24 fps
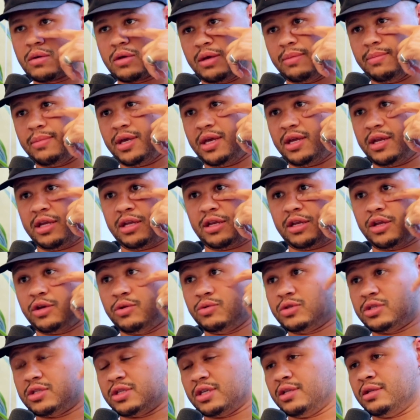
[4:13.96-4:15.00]
And being in
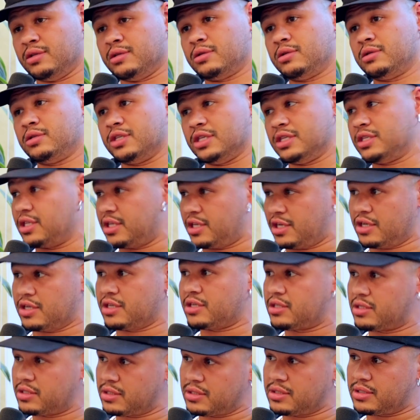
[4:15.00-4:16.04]
Houston, just in your
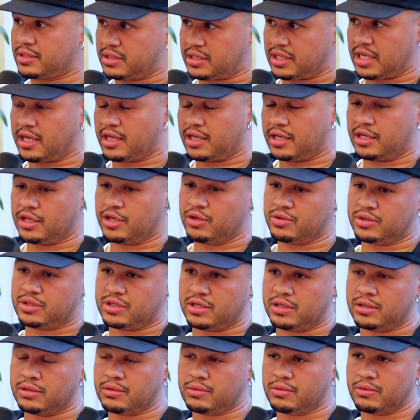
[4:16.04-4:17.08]
stint in
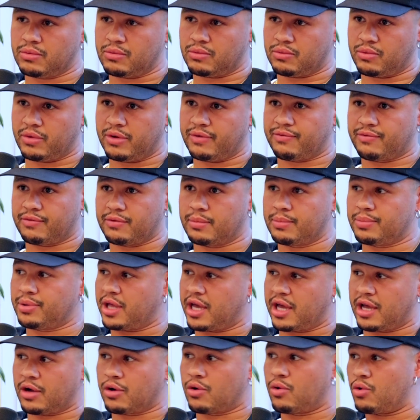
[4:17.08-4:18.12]
Houston, went from
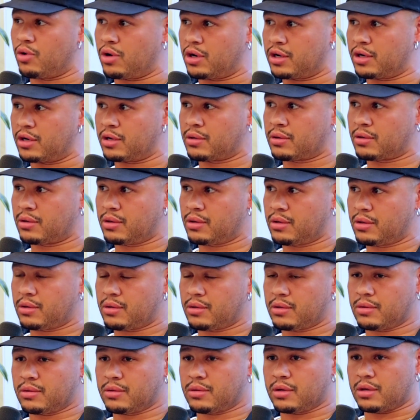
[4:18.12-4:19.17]
playing corner
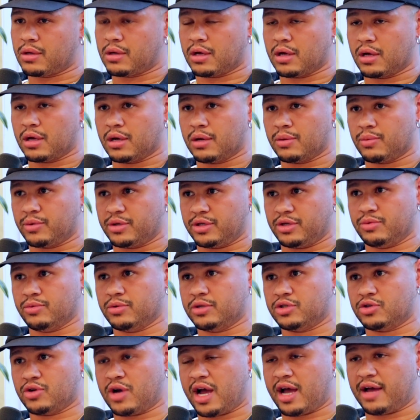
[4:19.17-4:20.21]
when you were
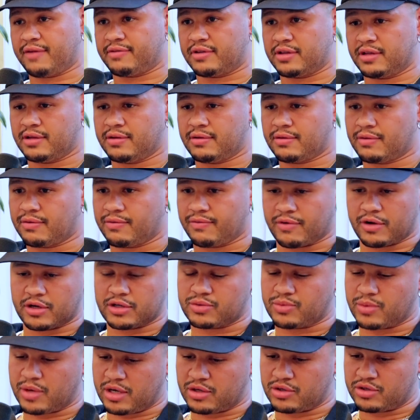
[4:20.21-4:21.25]
drafted,
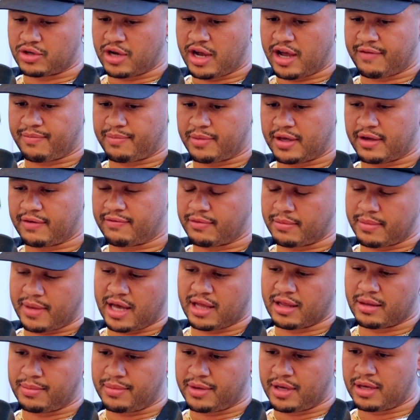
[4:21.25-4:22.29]
first round draft pick from
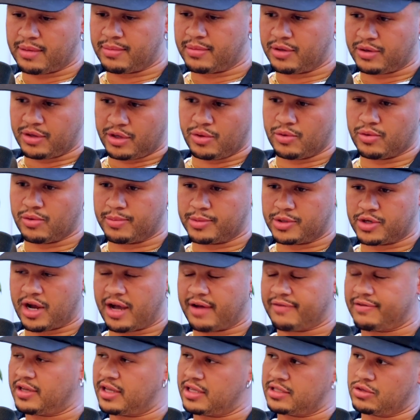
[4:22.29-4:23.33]
Alabama. You were
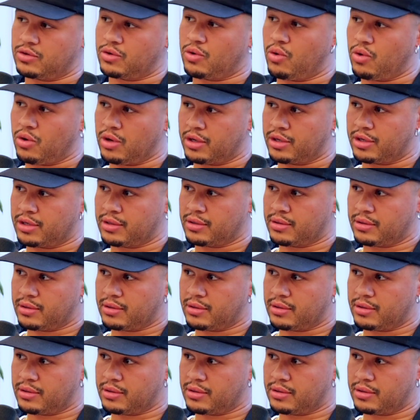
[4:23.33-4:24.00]
drafted as a corner.